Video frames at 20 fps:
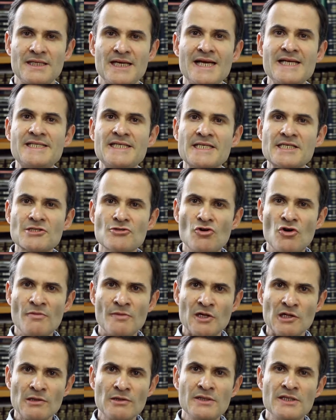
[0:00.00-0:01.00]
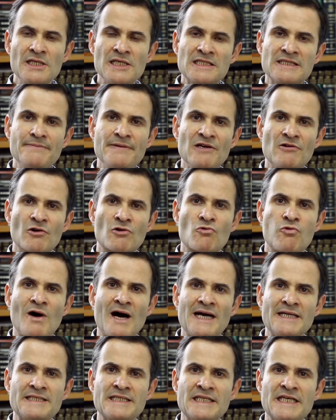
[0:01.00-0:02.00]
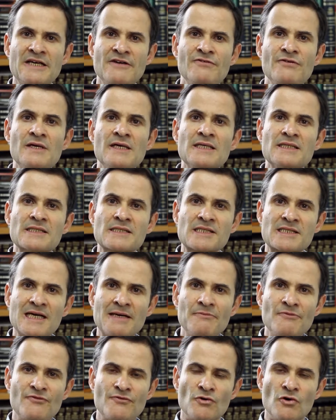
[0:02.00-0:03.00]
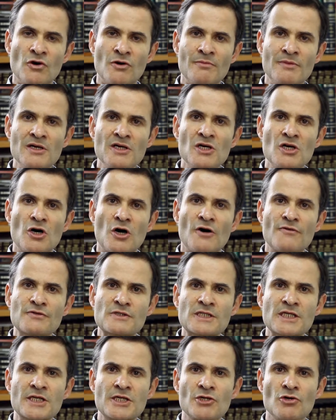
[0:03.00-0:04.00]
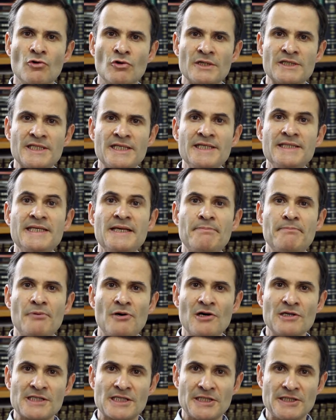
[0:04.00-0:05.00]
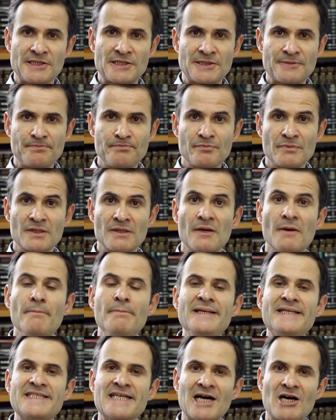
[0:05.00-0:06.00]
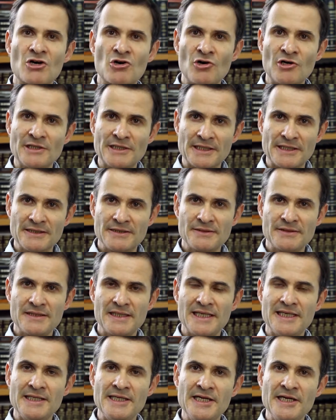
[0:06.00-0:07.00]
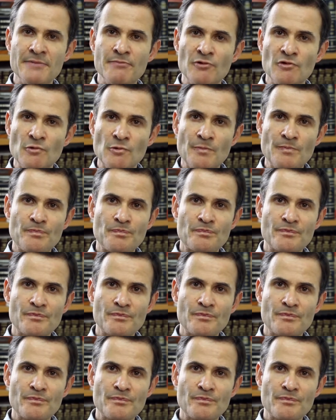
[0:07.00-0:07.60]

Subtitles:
It is normal to be required to give some form of security deposit, bitachon in Hebrew.